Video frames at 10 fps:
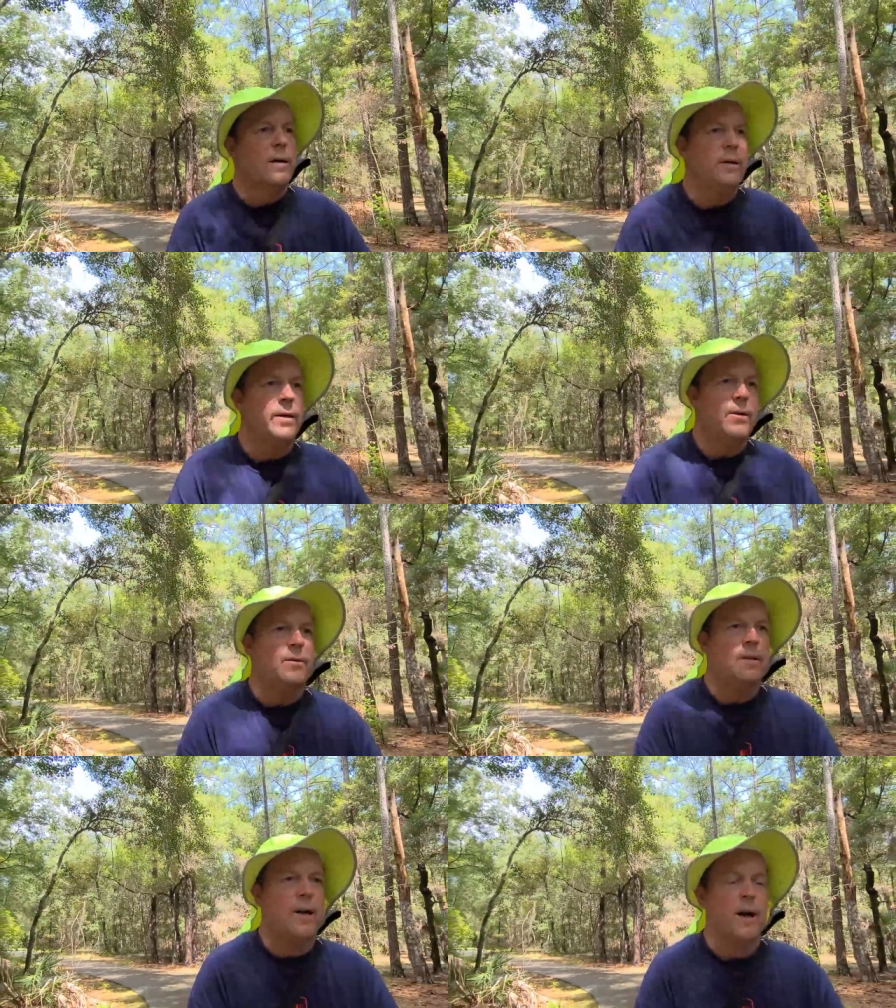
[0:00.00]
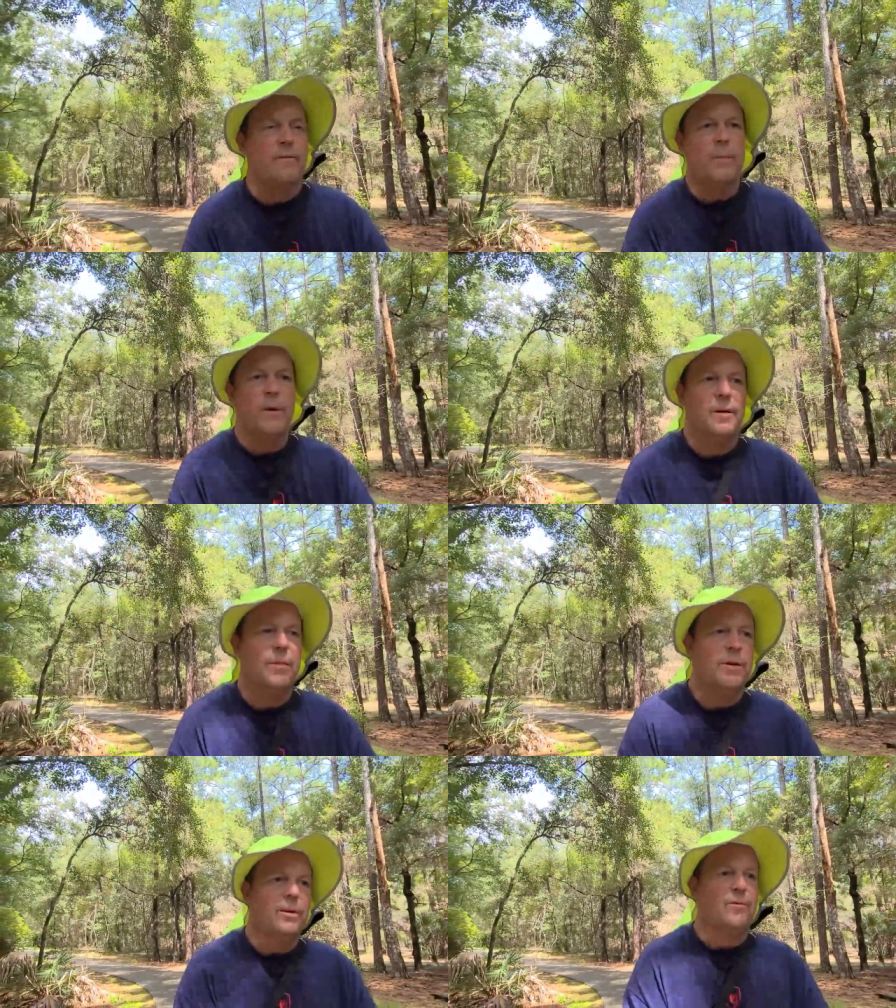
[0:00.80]
You know, a lot of them are
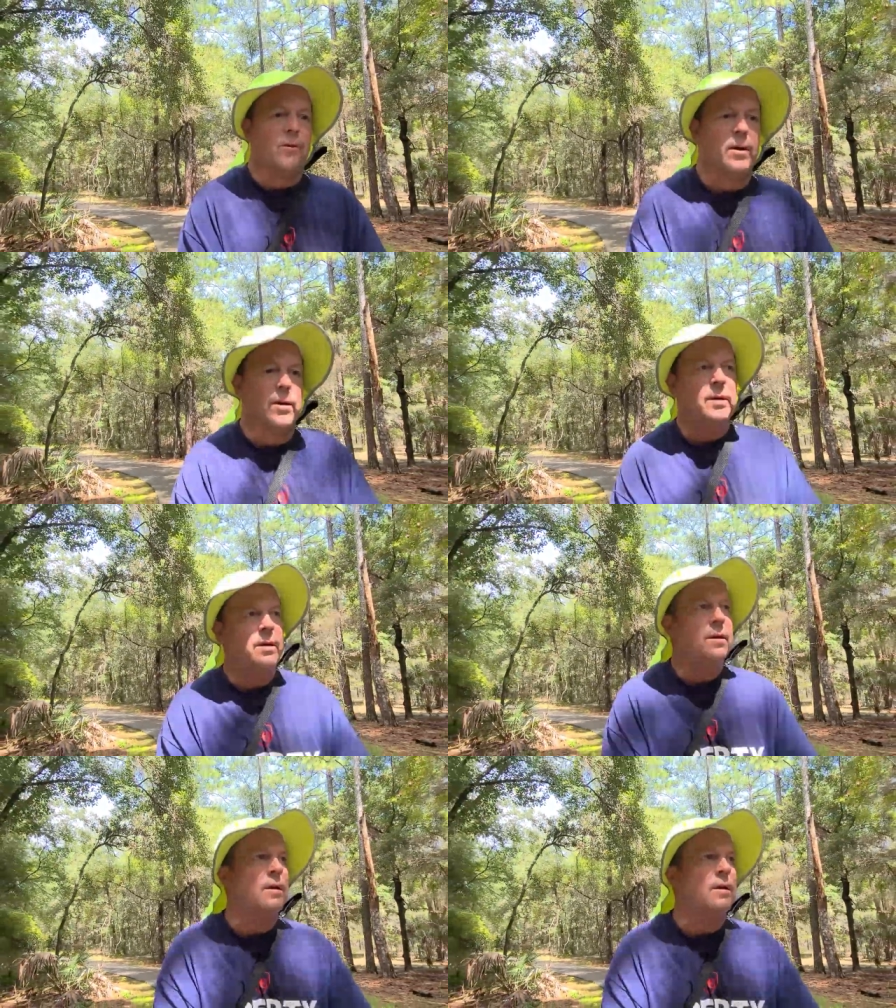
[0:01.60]
coming here to Florida.